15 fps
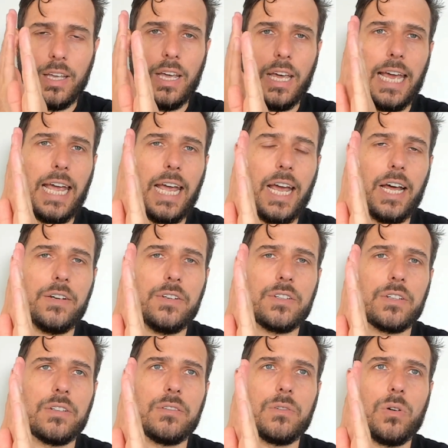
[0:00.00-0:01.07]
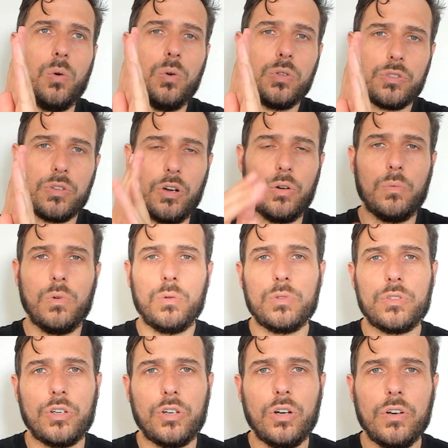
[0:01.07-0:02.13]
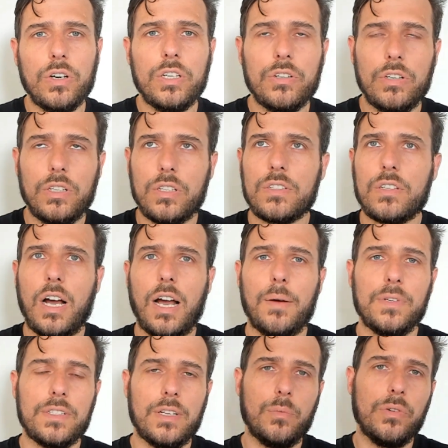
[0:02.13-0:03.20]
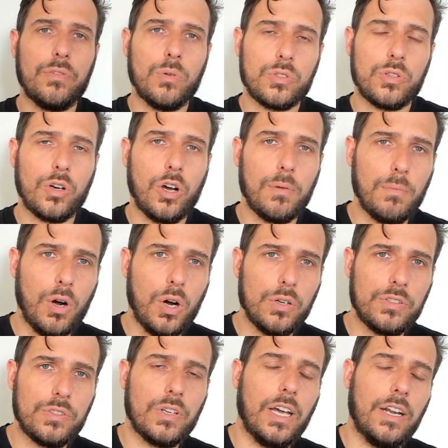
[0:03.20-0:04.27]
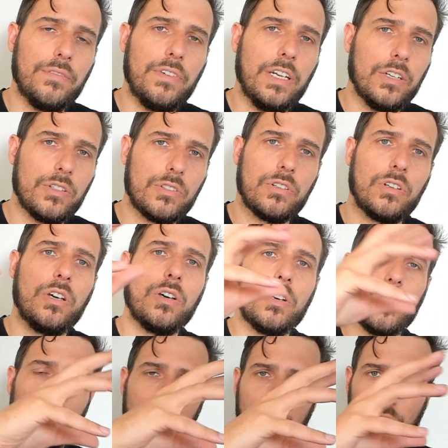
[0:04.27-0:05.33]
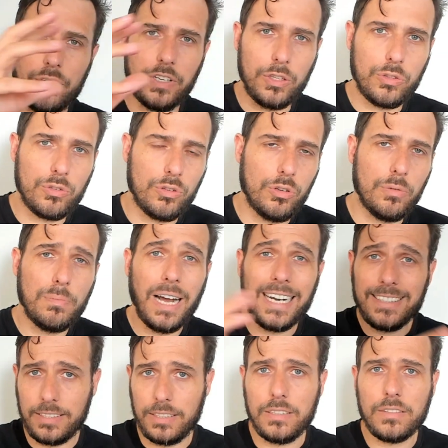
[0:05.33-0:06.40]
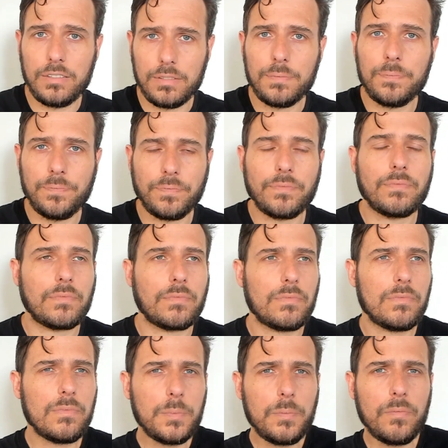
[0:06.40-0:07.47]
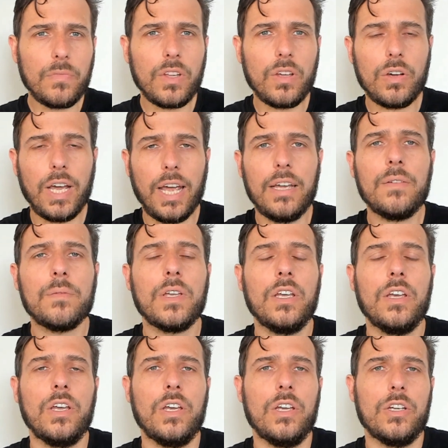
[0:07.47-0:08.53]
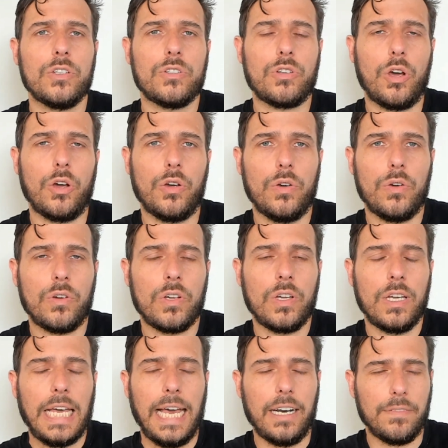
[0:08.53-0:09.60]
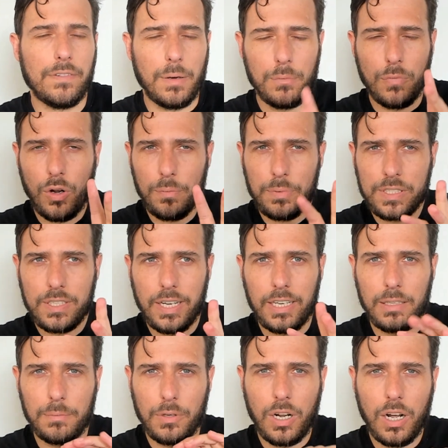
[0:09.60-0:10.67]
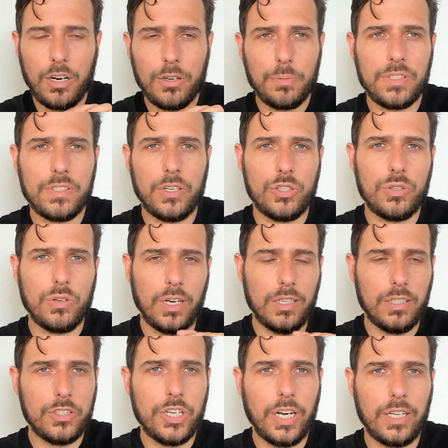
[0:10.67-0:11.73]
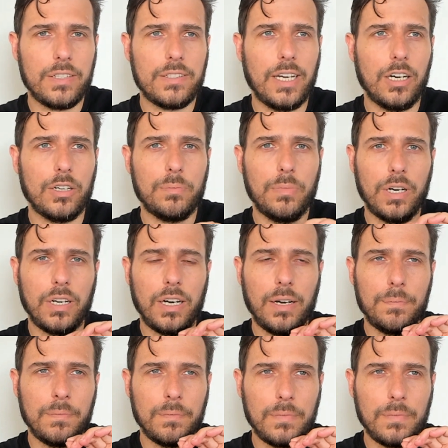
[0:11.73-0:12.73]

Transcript: And also what was occurring during this time is that we've also got Mars and Venus moving through Pisces, okay? So, and if I'm not mistaken, I'm not 100% sure, I didn't check this out, but I'm